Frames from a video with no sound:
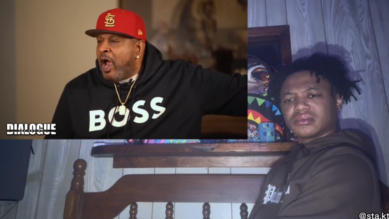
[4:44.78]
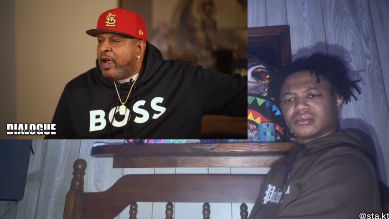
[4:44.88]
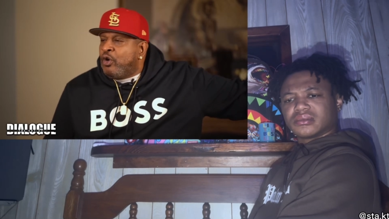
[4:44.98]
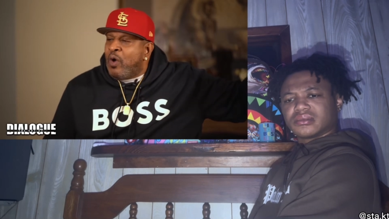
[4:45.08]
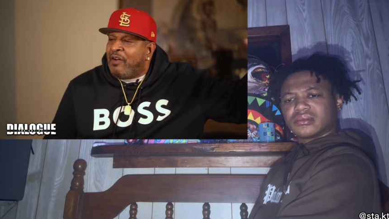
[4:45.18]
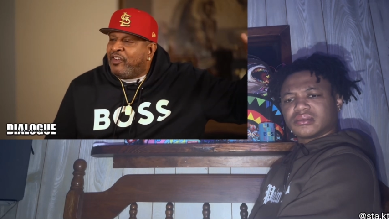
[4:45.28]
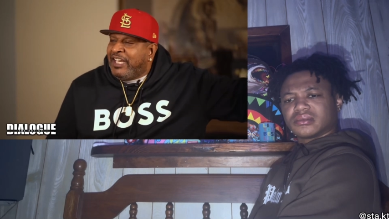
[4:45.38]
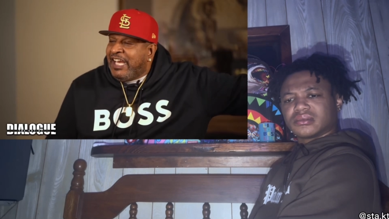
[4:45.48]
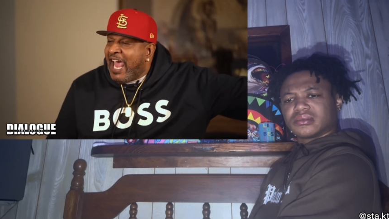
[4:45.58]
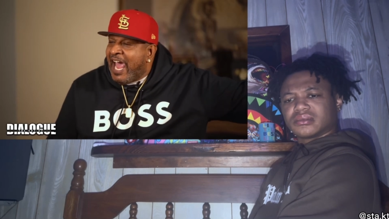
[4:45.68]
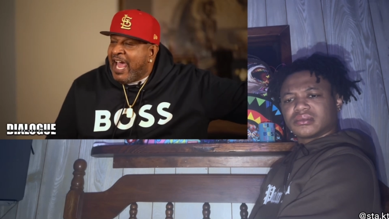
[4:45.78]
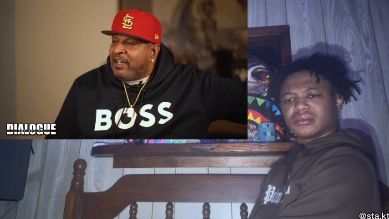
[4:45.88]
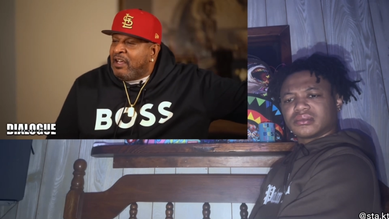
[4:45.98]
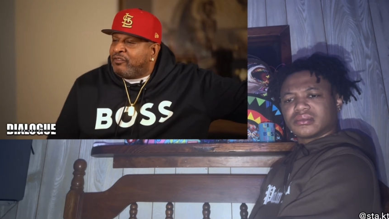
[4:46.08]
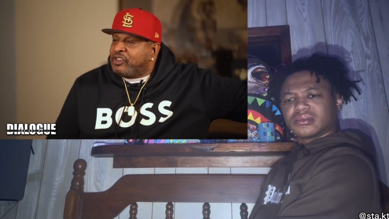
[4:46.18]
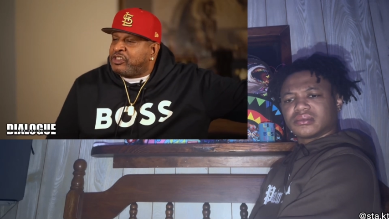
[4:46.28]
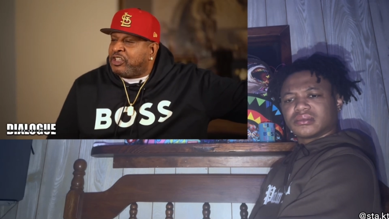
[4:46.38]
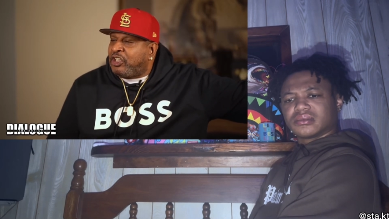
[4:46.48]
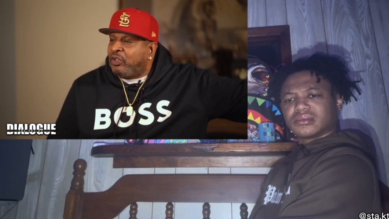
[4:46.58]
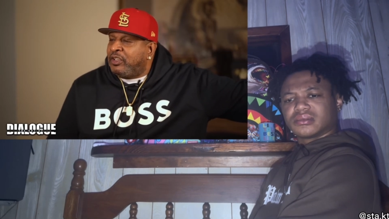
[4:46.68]
Speaker 1: and whoever he had for
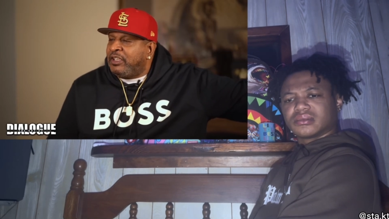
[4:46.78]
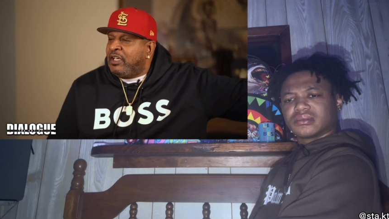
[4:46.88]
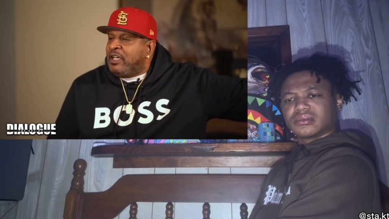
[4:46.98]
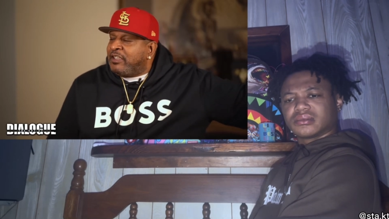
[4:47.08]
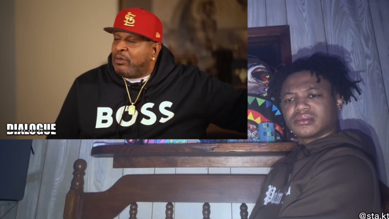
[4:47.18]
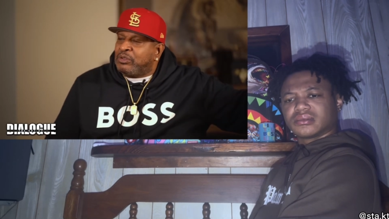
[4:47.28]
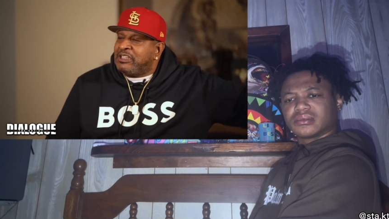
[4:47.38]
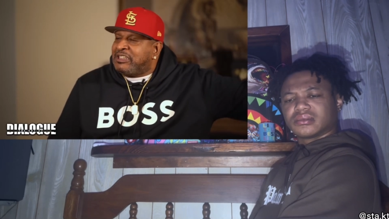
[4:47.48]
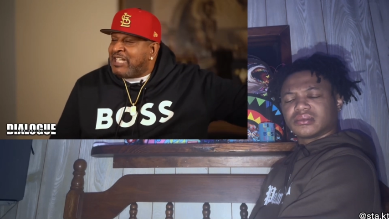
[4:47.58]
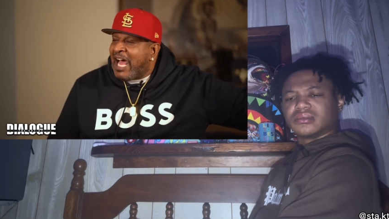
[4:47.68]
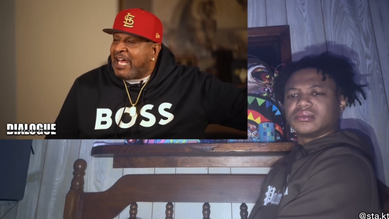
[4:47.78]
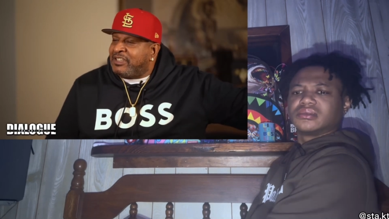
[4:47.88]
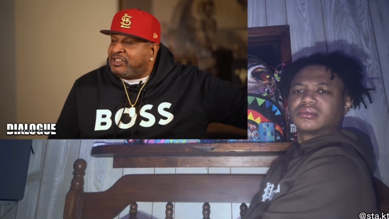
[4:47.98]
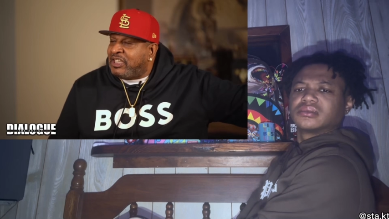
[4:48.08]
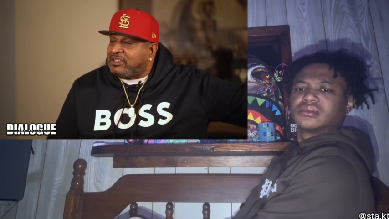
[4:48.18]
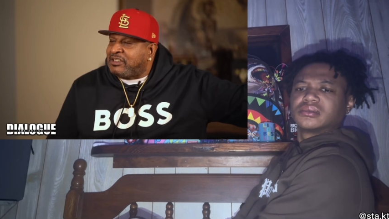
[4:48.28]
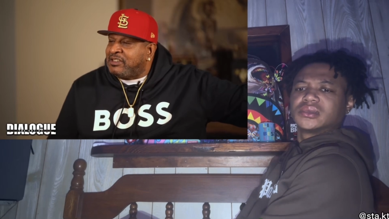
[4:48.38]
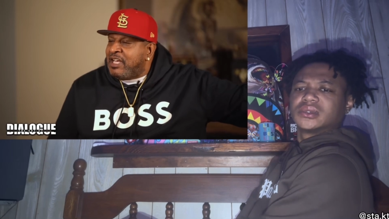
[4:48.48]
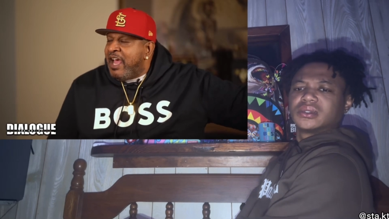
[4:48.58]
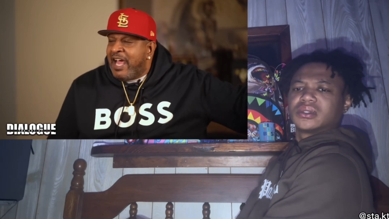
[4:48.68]
security that was inside of
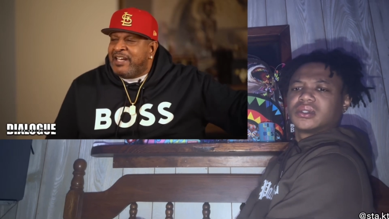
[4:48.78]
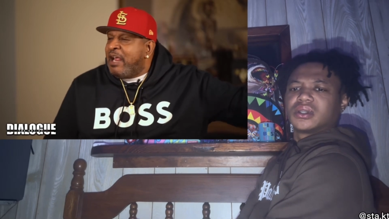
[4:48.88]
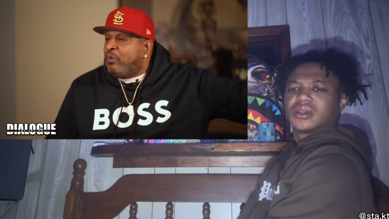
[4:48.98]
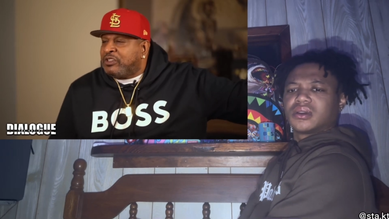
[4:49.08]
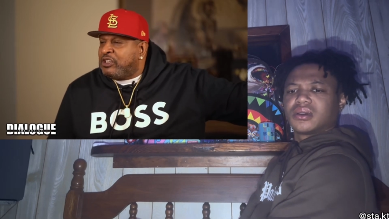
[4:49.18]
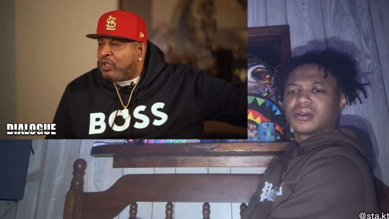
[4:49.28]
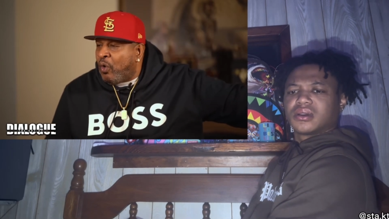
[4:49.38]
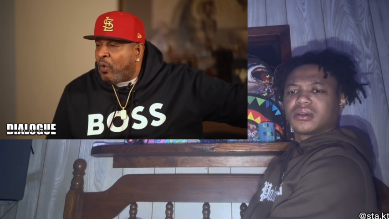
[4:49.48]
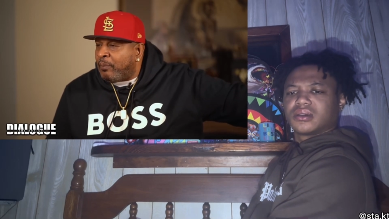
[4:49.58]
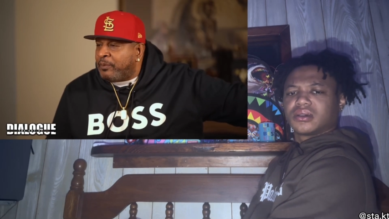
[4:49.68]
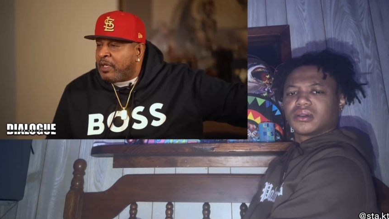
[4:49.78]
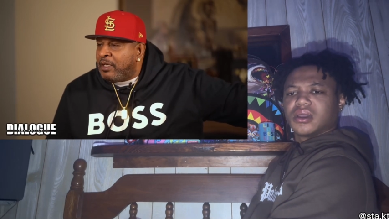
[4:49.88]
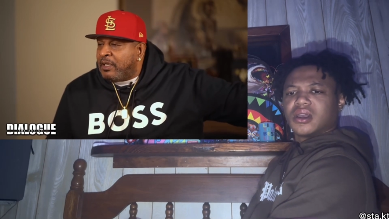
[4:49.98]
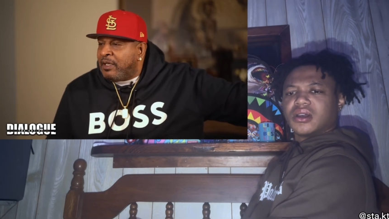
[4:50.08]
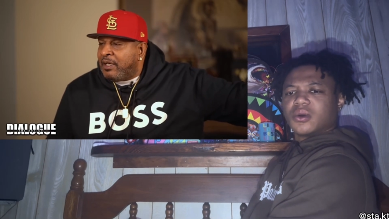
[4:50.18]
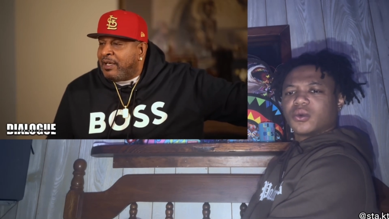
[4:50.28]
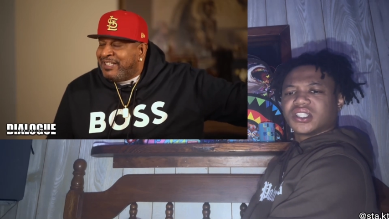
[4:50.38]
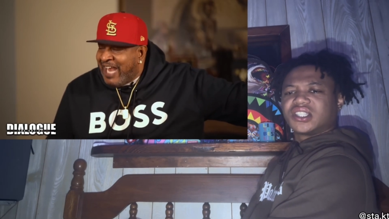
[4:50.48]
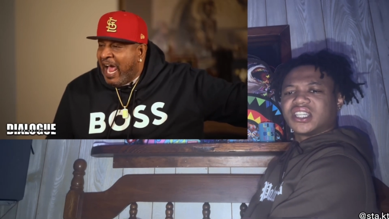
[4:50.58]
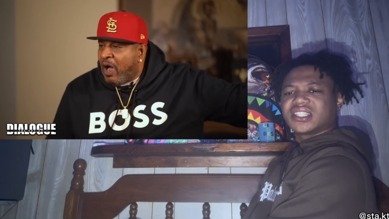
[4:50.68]
Justin's and they wasn't on.
Speaker 2: Was
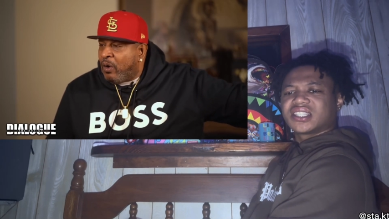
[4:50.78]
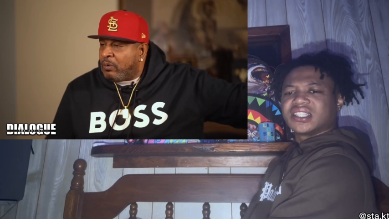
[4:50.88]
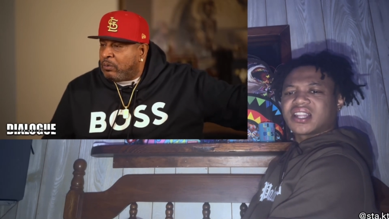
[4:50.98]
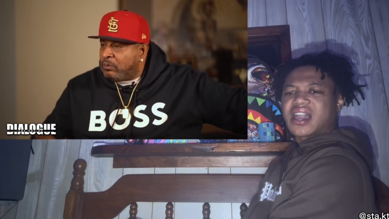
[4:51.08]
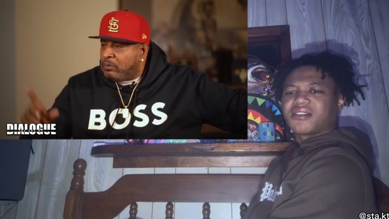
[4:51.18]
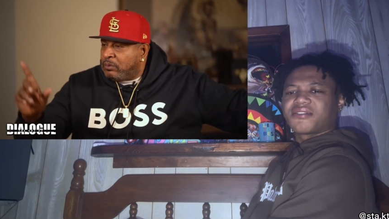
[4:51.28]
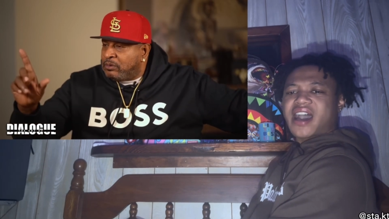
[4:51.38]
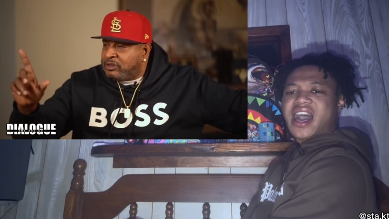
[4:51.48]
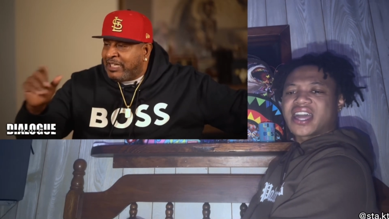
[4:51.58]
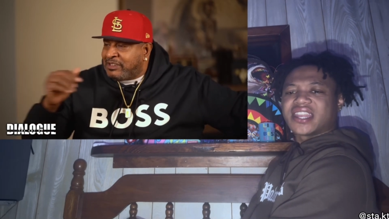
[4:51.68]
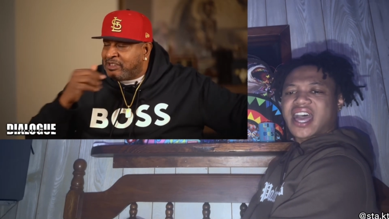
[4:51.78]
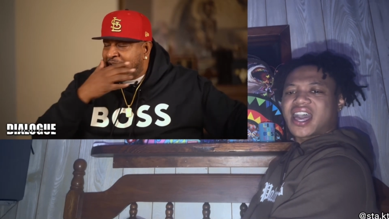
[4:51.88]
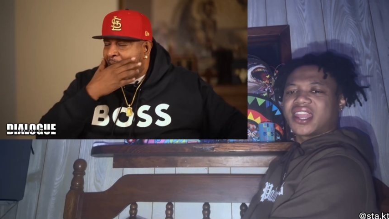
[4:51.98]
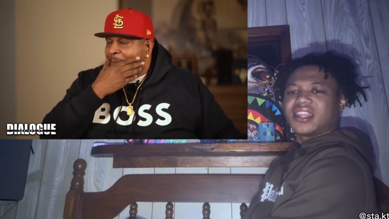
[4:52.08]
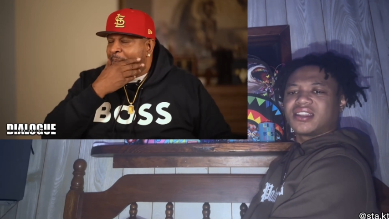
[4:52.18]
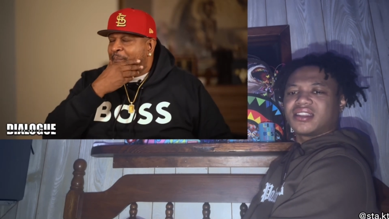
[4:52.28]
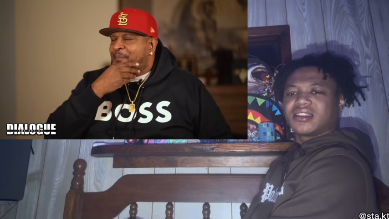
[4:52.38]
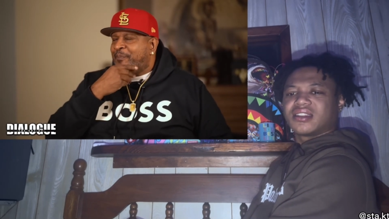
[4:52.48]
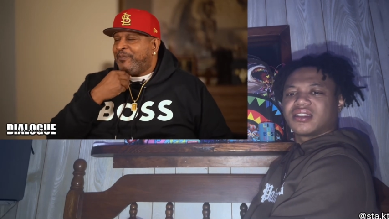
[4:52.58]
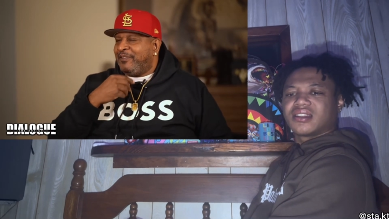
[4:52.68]
now, Justin's like fire? Check dining, this out.
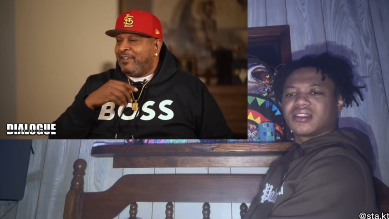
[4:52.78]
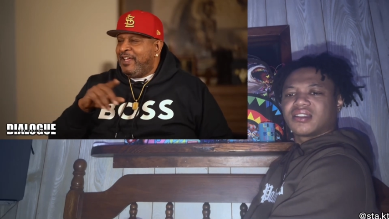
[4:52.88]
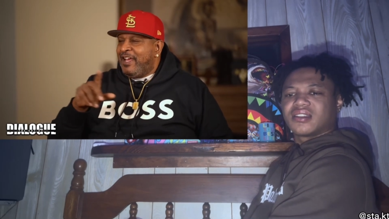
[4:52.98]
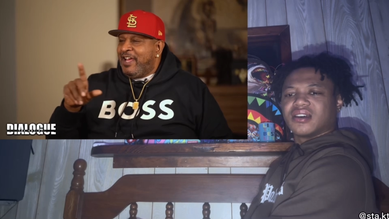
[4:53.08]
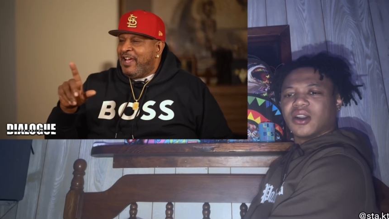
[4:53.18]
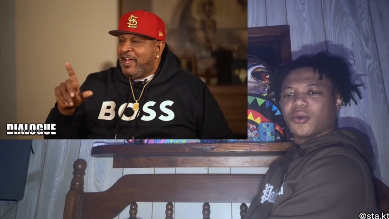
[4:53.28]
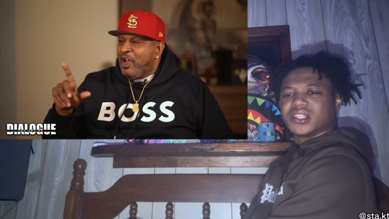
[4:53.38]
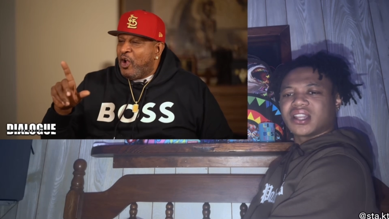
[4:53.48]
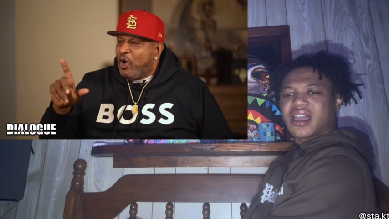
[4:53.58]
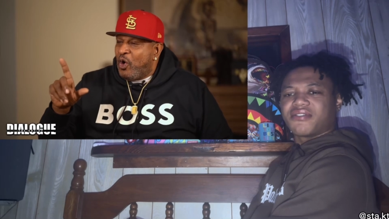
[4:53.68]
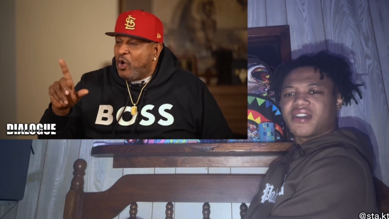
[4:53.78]
Or was it like